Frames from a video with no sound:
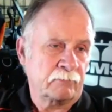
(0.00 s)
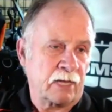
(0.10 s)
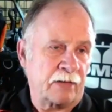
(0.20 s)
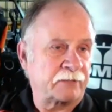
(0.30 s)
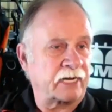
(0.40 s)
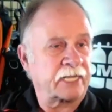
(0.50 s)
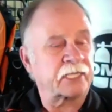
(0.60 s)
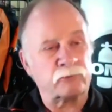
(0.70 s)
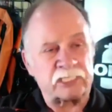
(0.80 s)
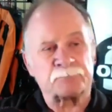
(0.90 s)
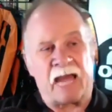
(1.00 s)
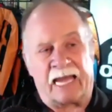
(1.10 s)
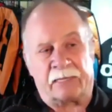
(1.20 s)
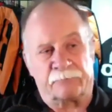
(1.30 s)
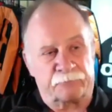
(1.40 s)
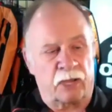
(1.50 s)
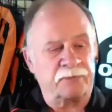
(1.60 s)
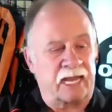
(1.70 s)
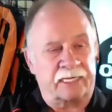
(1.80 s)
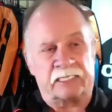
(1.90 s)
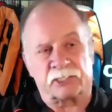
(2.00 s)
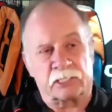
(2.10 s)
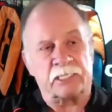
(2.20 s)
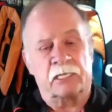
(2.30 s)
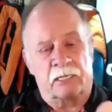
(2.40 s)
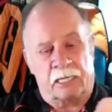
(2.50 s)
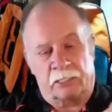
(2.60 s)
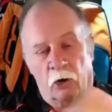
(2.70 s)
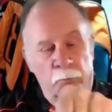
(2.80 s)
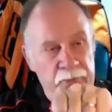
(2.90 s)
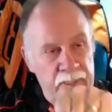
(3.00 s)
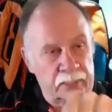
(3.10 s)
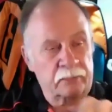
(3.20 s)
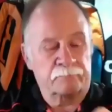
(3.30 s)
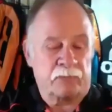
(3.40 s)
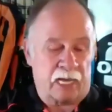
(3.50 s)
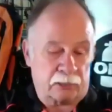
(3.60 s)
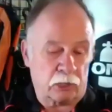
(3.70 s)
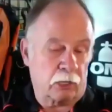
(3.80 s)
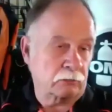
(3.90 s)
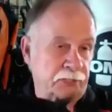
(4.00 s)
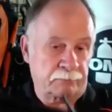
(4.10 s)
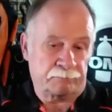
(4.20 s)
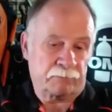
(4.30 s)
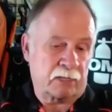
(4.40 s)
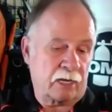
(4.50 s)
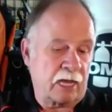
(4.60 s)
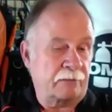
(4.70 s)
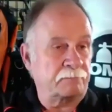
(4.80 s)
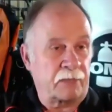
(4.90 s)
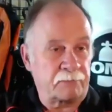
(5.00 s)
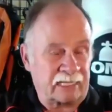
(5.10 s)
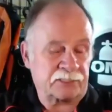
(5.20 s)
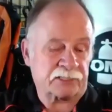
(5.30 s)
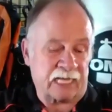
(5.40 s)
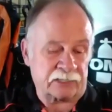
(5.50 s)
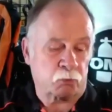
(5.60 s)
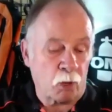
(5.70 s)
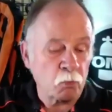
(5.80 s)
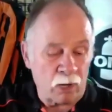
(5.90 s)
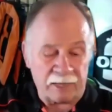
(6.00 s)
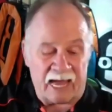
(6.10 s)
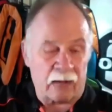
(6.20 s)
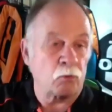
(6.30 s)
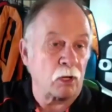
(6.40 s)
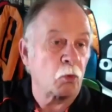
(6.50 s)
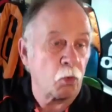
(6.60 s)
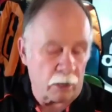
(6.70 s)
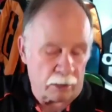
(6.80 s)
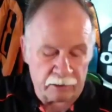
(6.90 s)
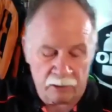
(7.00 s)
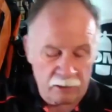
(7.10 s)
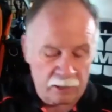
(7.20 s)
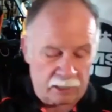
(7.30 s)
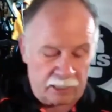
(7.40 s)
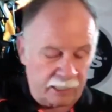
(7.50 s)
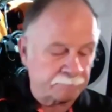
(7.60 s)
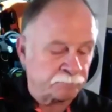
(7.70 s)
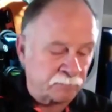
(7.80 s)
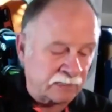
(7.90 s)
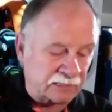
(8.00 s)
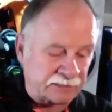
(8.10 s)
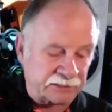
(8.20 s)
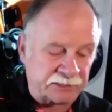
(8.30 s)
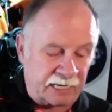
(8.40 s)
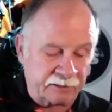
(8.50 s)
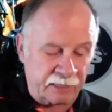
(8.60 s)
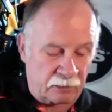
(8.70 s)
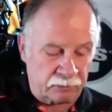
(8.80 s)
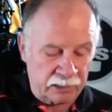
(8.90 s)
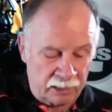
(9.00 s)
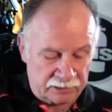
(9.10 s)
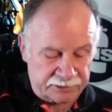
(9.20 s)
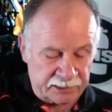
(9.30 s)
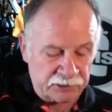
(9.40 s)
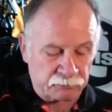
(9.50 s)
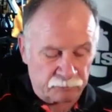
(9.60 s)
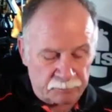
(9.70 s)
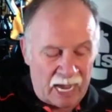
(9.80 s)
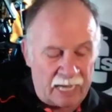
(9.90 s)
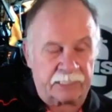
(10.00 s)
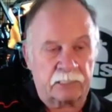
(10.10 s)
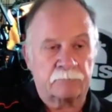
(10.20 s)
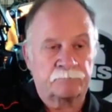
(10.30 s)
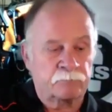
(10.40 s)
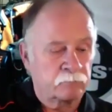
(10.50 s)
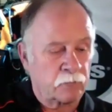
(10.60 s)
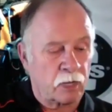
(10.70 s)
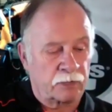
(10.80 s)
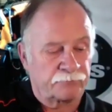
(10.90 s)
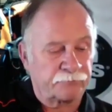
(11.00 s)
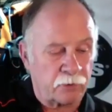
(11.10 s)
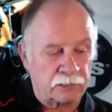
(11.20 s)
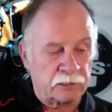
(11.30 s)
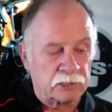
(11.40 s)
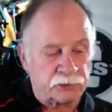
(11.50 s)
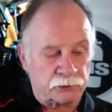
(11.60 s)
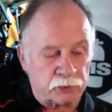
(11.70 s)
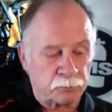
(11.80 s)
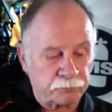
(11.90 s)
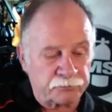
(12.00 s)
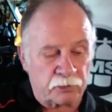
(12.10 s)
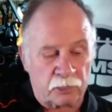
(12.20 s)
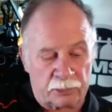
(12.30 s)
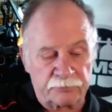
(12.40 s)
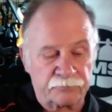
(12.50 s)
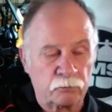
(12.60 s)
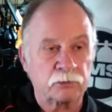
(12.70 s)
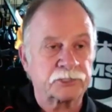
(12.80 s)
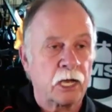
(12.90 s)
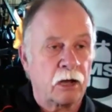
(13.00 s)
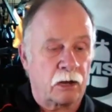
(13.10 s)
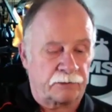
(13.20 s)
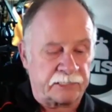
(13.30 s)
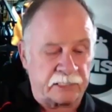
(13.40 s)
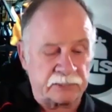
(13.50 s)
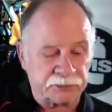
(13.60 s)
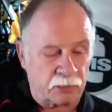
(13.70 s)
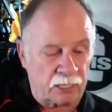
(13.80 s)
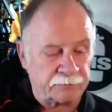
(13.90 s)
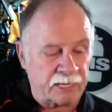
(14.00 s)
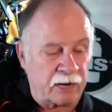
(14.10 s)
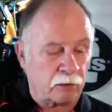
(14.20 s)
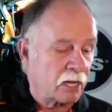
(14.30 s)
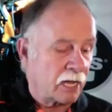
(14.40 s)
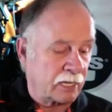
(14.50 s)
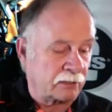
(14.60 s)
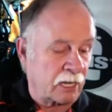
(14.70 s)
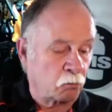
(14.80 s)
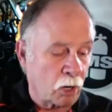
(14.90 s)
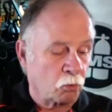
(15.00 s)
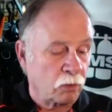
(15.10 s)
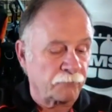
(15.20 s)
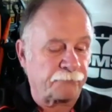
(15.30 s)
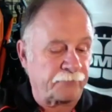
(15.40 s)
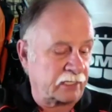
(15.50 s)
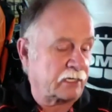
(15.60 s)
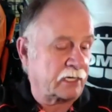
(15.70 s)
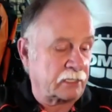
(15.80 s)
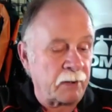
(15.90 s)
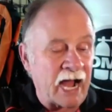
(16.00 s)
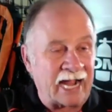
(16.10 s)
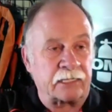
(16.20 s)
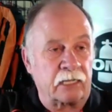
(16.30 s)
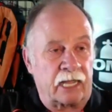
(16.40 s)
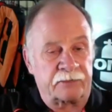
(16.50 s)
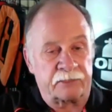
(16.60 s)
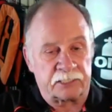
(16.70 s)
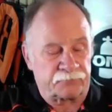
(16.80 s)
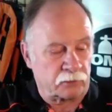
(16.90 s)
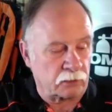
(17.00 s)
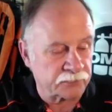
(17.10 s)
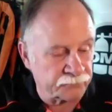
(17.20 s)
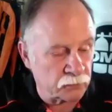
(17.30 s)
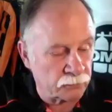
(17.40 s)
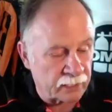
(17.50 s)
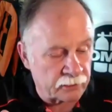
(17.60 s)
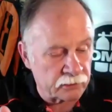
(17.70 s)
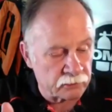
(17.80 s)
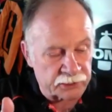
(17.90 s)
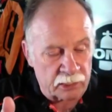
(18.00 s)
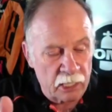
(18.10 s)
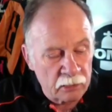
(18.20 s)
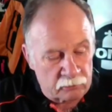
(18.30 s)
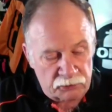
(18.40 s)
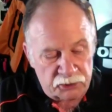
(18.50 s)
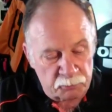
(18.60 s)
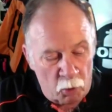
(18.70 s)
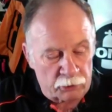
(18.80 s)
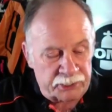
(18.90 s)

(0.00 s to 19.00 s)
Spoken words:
And then I could reach back and find that easily and open it and close it. And that's one way that will work. All right. There's a secondary accessory pocket on the front, so you can put cutting tools on the inside there. And what will fit in a pocket like this, for those of you that are using those smaller